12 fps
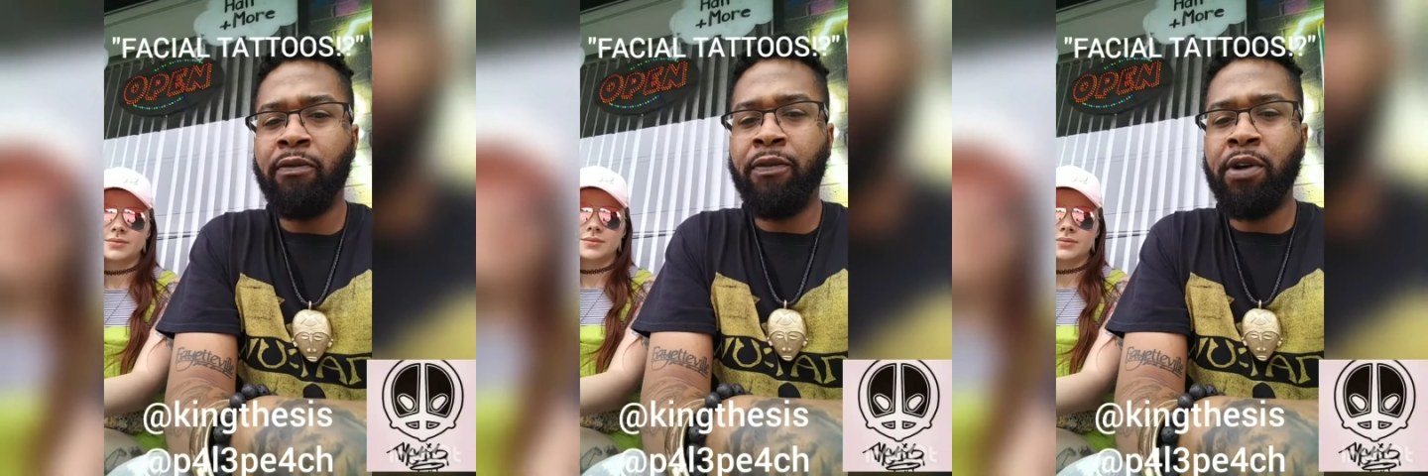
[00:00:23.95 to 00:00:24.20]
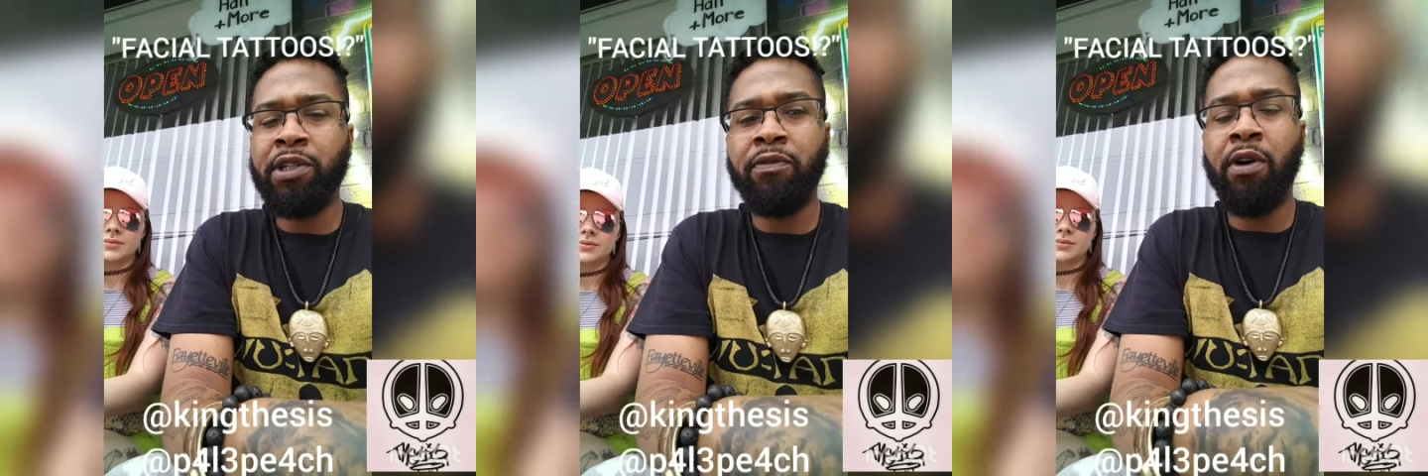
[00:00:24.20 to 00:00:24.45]

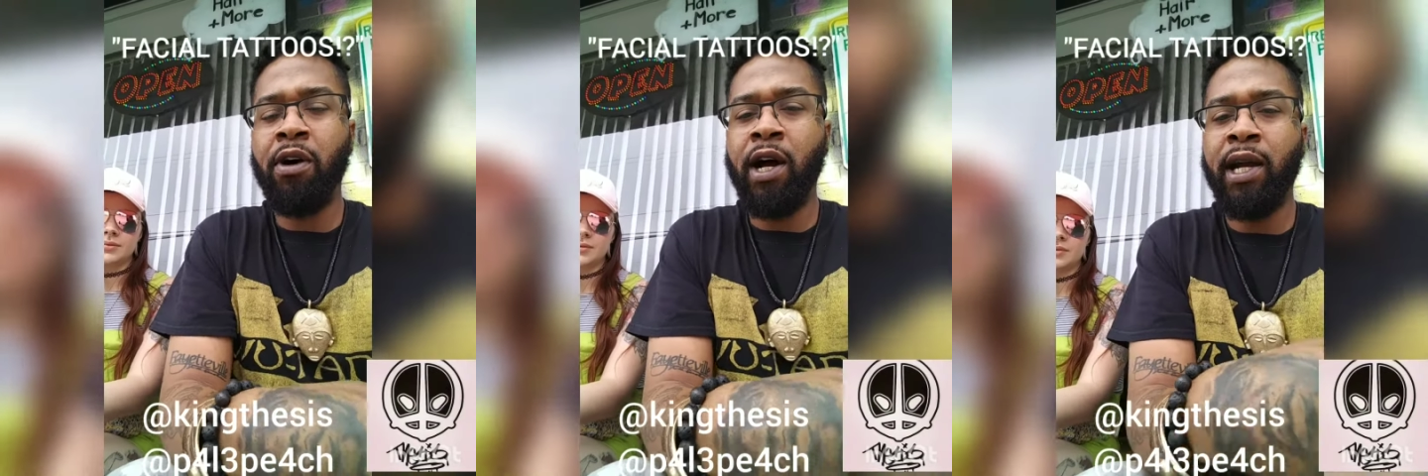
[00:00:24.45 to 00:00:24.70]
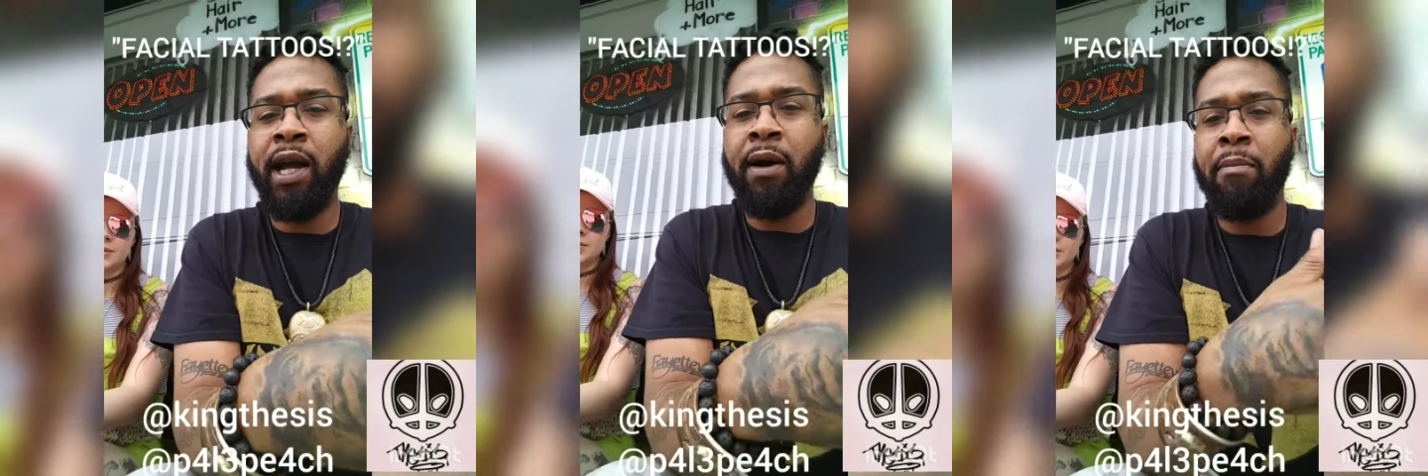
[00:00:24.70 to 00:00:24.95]
First of all,
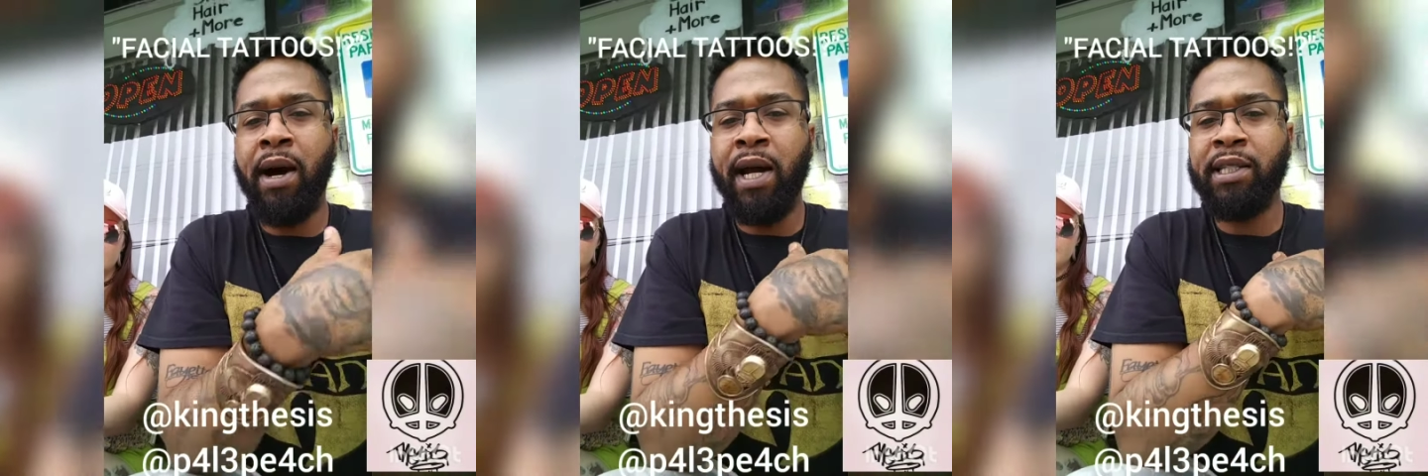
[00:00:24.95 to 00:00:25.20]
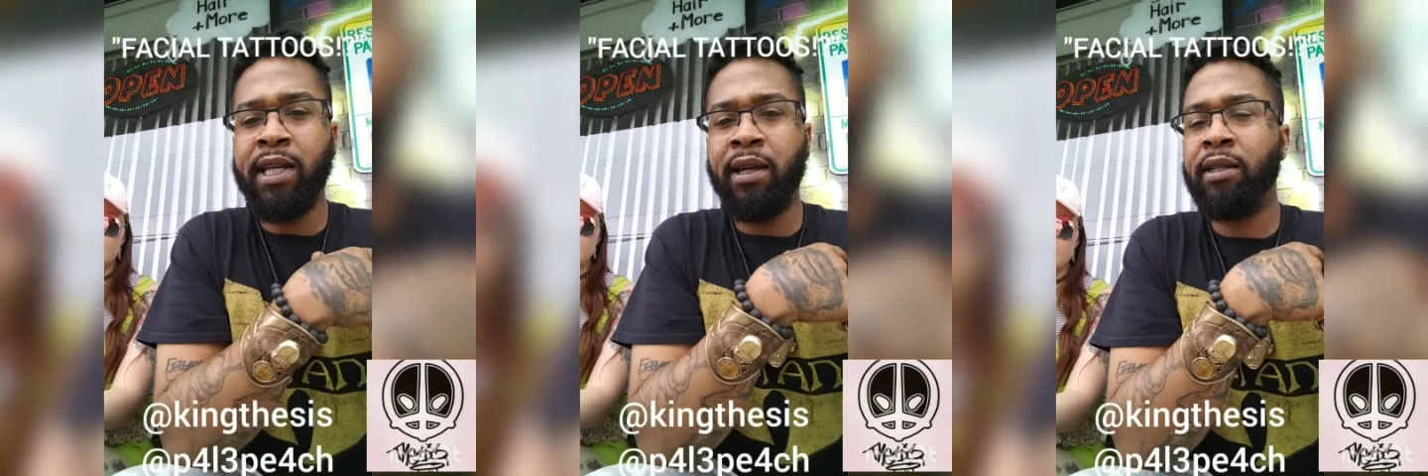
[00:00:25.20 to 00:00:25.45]
I
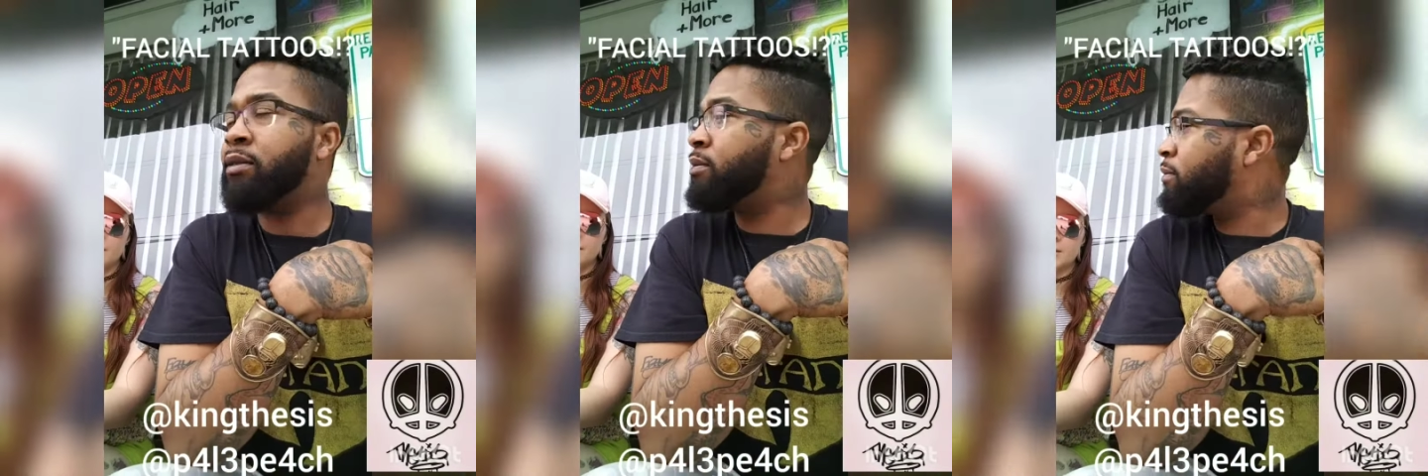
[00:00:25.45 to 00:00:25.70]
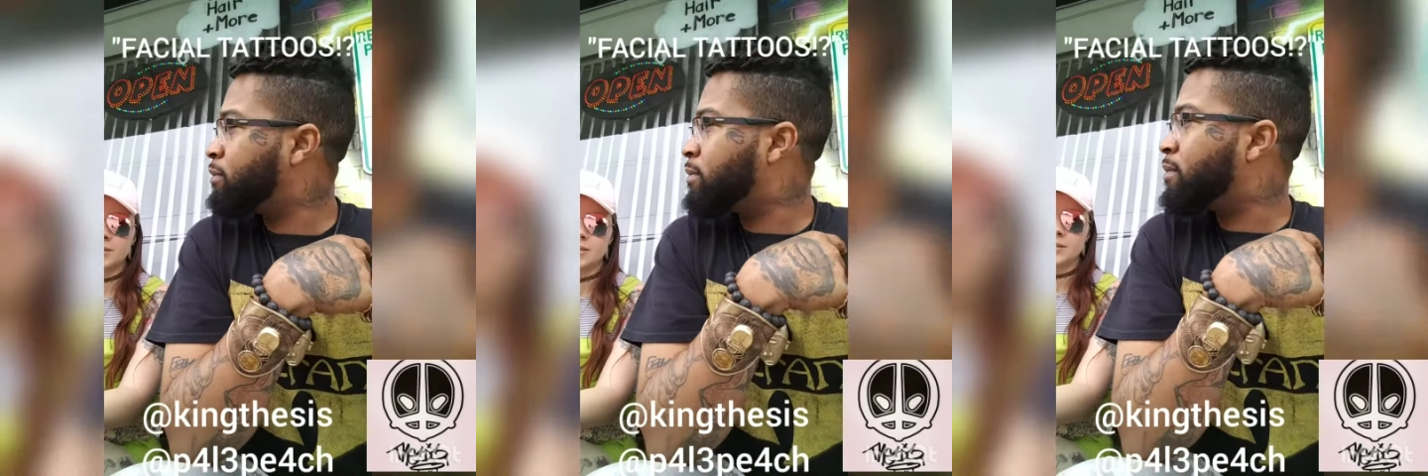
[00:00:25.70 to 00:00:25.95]

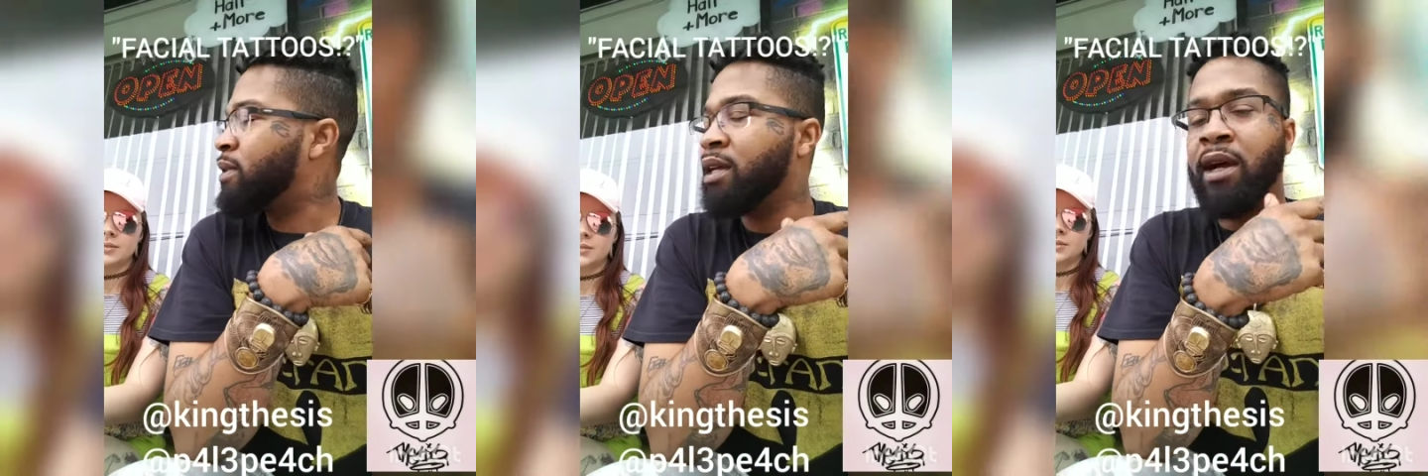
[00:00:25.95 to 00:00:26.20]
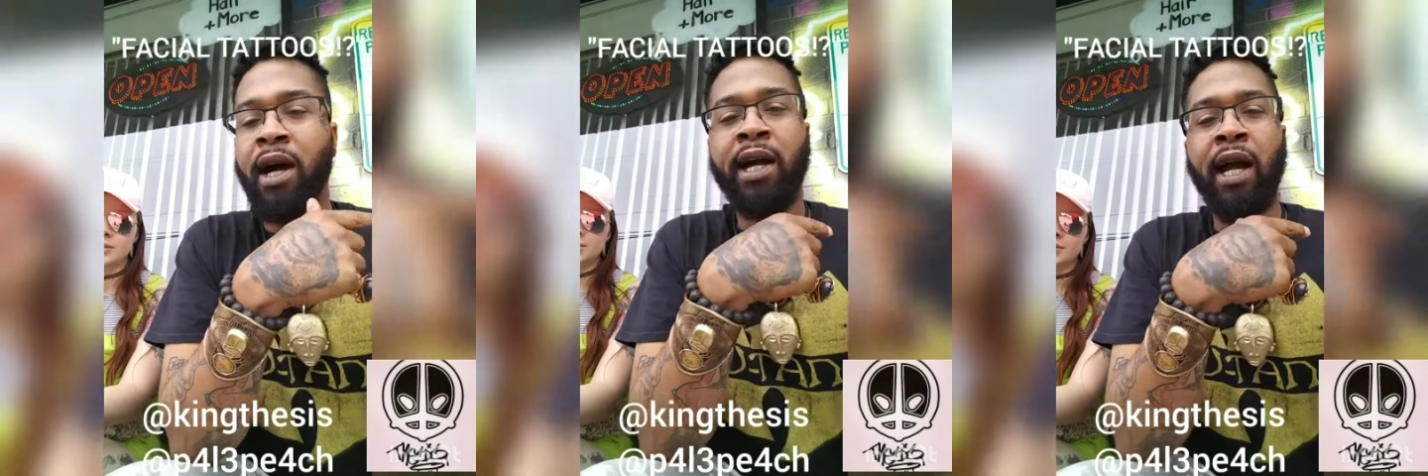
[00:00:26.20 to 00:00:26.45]

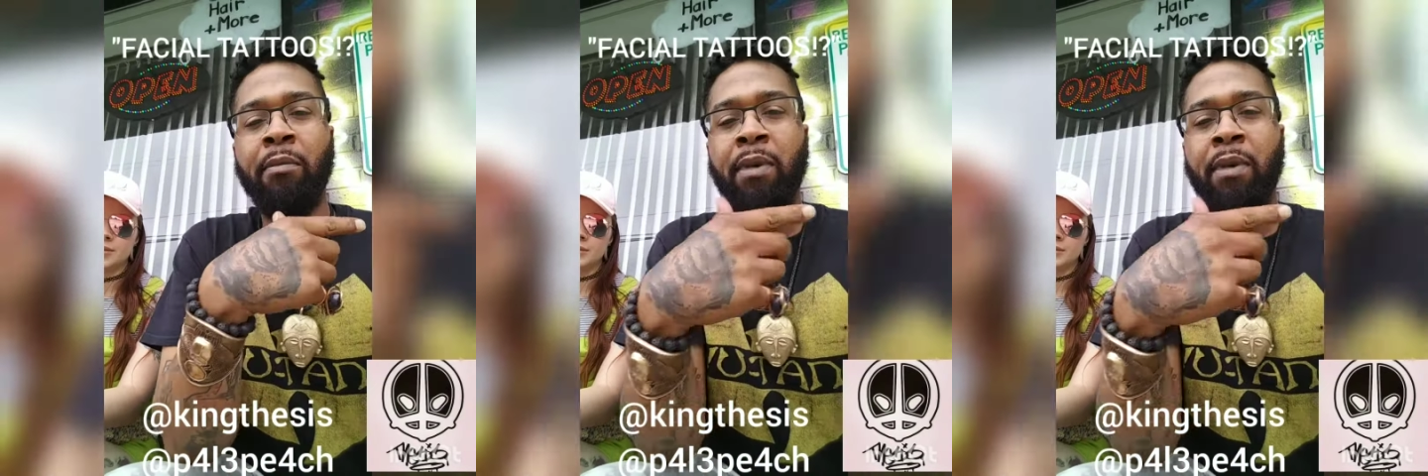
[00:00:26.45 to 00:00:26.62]
got